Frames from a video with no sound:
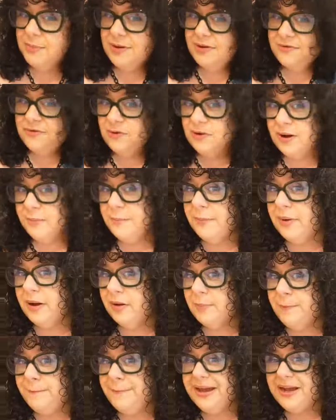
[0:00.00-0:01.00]
but for
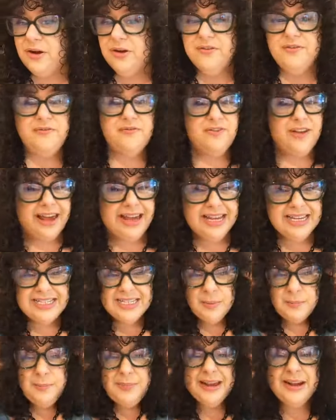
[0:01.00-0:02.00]
a bigger
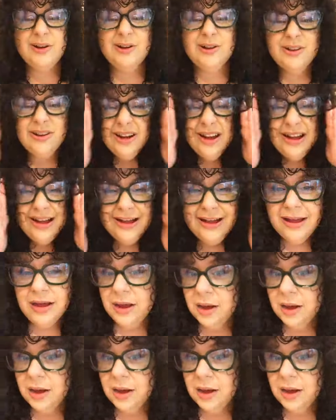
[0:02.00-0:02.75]
face, a bigger